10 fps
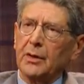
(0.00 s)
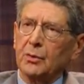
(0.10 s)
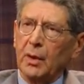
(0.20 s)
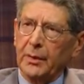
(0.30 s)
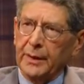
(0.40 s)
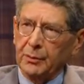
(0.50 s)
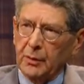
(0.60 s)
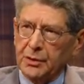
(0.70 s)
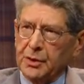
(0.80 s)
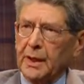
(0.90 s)
are you wearing
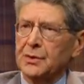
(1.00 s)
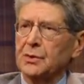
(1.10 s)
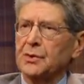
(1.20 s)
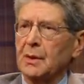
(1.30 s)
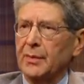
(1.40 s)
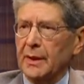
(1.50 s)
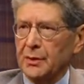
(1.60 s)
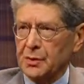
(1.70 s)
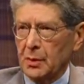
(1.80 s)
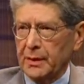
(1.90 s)
chucks, or something
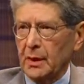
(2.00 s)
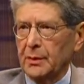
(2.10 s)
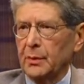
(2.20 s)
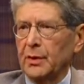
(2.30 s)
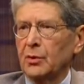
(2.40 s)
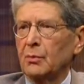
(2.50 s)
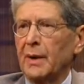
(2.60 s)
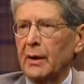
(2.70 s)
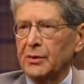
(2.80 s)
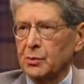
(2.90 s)
else going on where you're
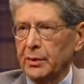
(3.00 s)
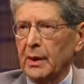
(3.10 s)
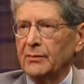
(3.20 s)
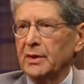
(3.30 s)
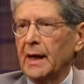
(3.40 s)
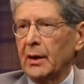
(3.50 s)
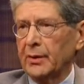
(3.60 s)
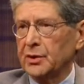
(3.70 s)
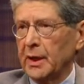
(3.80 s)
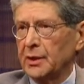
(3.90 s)
embarrassed, where you have to carry
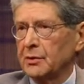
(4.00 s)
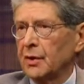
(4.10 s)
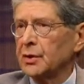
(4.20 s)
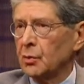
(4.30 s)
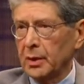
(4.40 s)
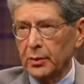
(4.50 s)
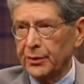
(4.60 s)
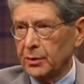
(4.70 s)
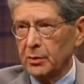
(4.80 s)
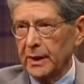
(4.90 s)
a change of underwear
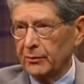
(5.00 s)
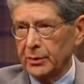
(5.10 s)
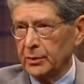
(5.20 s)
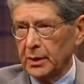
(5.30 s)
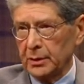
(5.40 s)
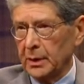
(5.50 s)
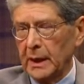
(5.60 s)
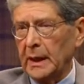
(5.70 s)
with you whenever you go.